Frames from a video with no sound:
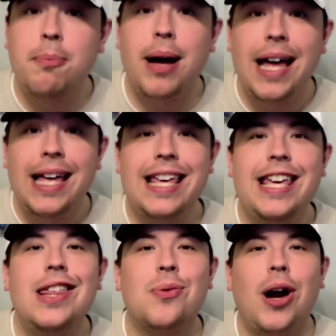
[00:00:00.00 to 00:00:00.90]
by
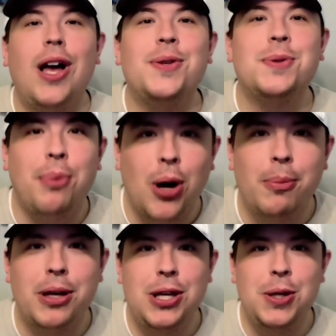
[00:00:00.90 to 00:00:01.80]
Heath Riles
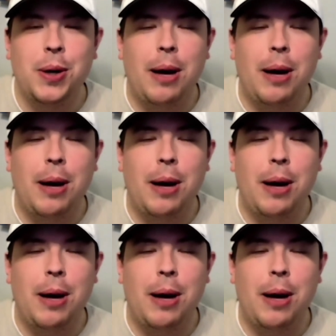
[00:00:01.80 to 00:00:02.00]
Barbecue.